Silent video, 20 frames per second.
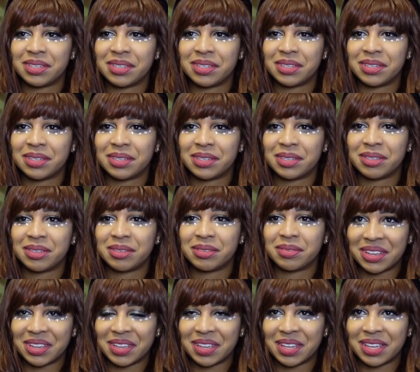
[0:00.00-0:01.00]

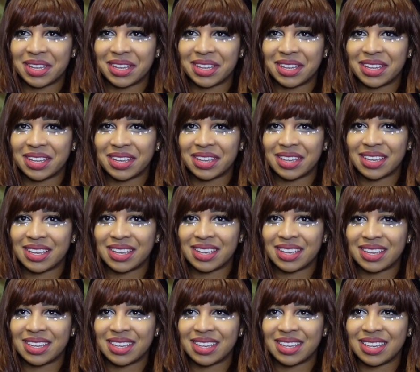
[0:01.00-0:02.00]

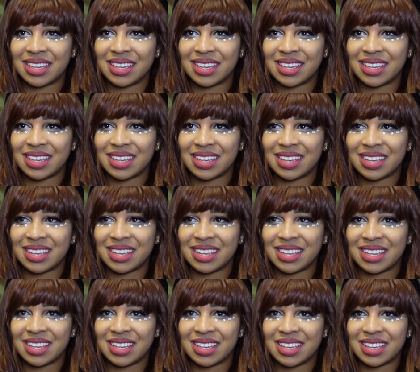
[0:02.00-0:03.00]

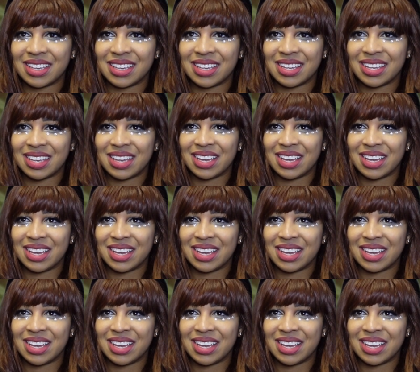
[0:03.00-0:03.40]
[no speech]